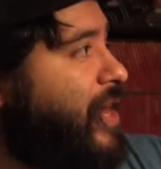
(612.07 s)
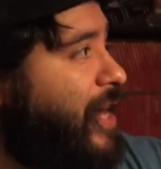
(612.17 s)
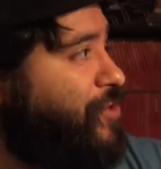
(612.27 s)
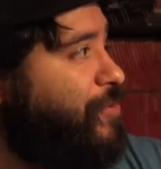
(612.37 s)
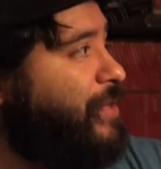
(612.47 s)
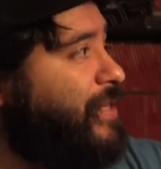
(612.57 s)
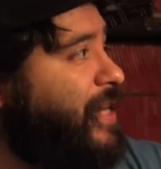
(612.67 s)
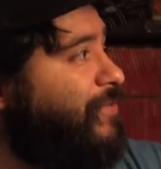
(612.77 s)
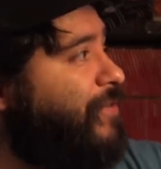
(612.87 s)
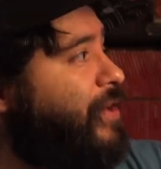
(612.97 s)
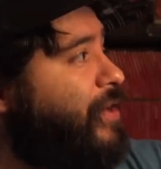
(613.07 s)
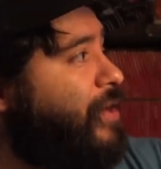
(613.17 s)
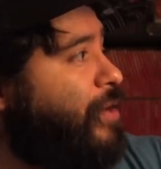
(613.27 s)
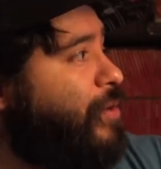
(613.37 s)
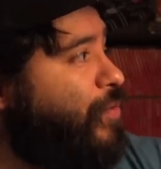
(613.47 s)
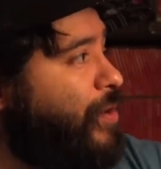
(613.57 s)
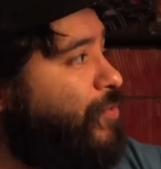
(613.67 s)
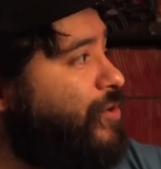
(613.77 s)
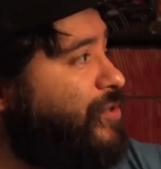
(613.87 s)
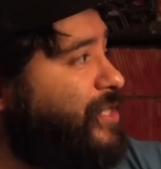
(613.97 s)
I do believe we
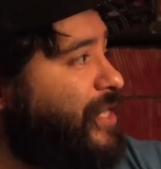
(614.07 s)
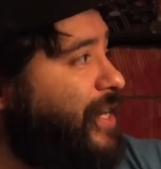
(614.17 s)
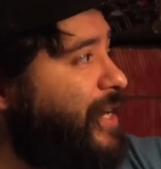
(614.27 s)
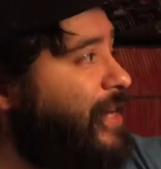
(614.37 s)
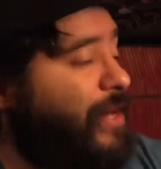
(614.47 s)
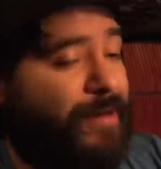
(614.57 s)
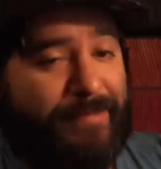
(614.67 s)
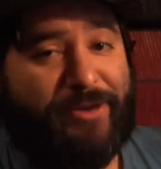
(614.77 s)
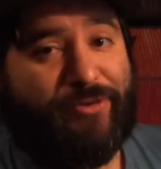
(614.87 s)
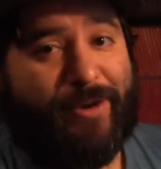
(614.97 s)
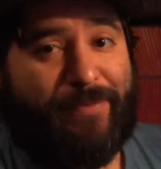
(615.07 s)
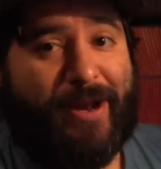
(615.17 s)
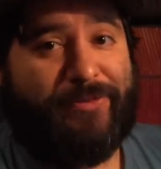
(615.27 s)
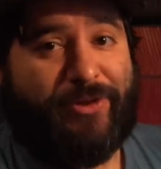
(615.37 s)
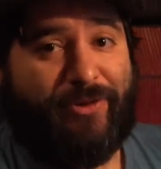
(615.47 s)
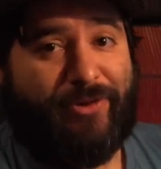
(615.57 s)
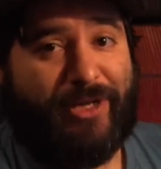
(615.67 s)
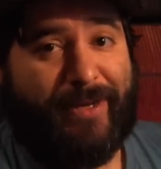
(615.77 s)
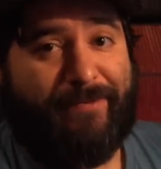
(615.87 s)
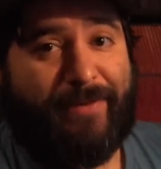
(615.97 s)
will see Metroid Prime
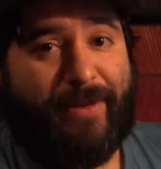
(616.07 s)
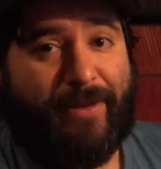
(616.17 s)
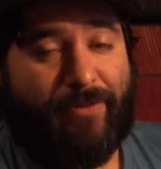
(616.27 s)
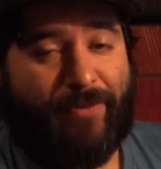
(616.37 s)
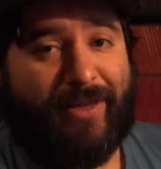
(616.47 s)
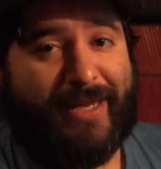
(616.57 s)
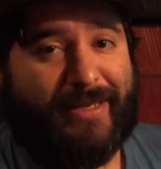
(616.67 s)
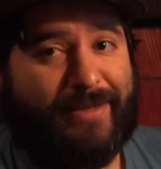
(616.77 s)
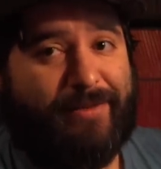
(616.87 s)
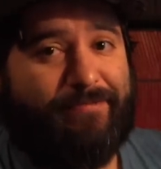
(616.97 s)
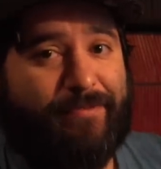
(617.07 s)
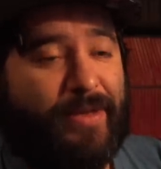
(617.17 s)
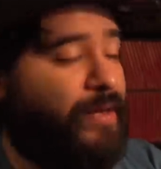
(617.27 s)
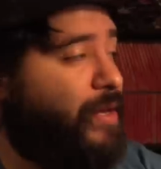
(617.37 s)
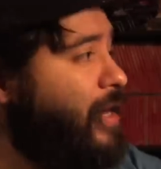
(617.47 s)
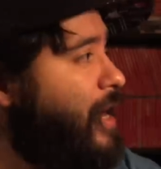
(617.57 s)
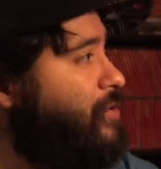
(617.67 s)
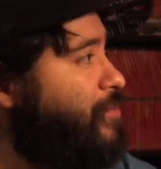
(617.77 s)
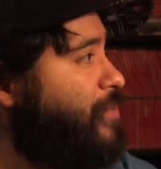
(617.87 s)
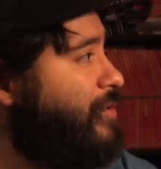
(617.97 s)
Trilogy released. I
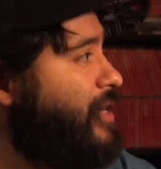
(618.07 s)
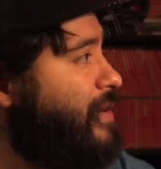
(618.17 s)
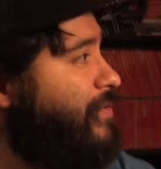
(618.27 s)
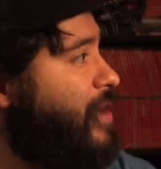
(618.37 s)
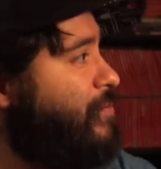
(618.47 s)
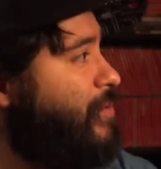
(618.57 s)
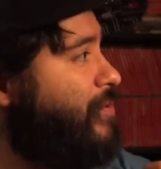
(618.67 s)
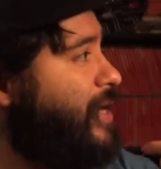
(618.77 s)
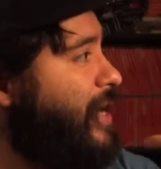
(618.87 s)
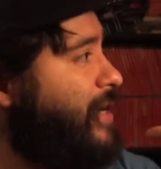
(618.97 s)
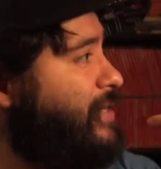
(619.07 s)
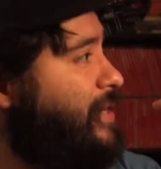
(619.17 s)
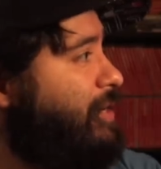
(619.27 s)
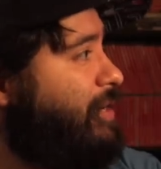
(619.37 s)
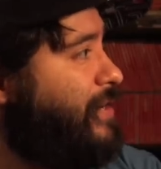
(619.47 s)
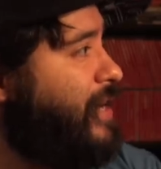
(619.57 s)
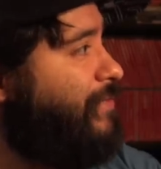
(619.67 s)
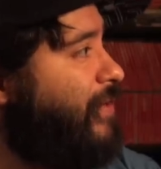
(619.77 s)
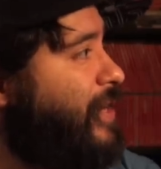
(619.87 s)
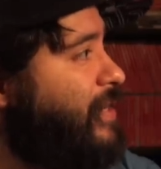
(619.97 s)
do believe that we will get
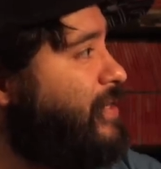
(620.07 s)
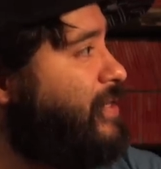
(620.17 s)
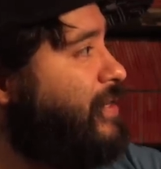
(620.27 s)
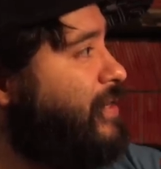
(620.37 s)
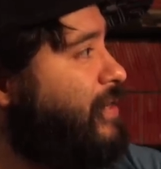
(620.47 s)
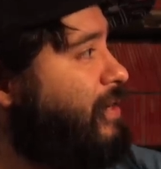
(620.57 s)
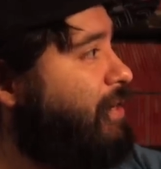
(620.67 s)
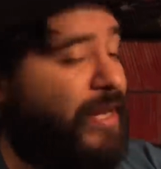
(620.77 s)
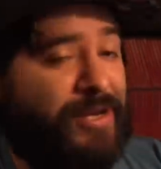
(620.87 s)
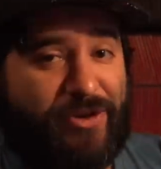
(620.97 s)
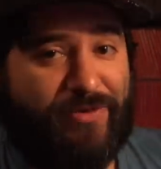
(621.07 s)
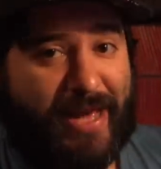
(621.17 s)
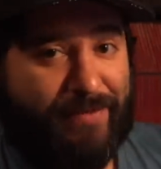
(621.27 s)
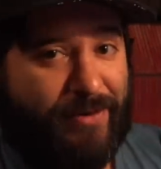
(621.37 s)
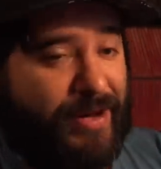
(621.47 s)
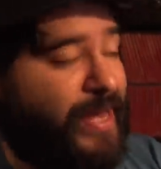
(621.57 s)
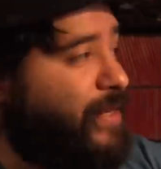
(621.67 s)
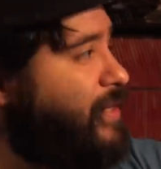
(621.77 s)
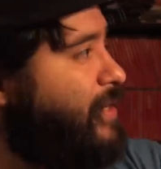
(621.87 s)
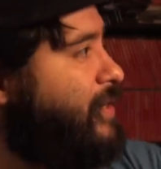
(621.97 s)
Netflix, a new Labo
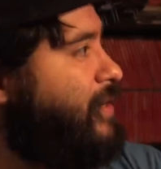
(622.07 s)
kit,